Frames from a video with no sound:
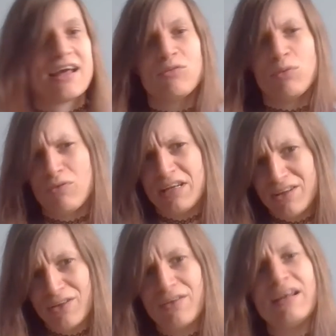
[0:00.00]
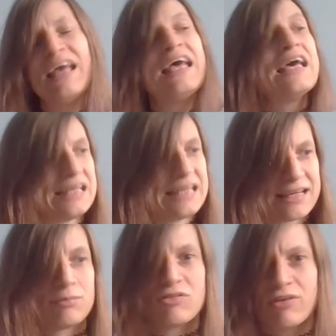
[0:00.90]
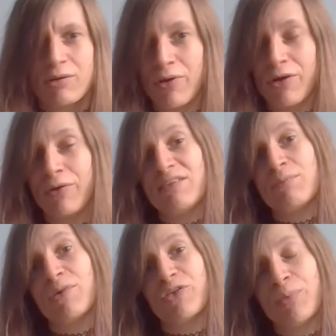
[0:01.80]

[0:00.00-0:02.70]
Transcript: has been really good. He has been trying to work on it as much as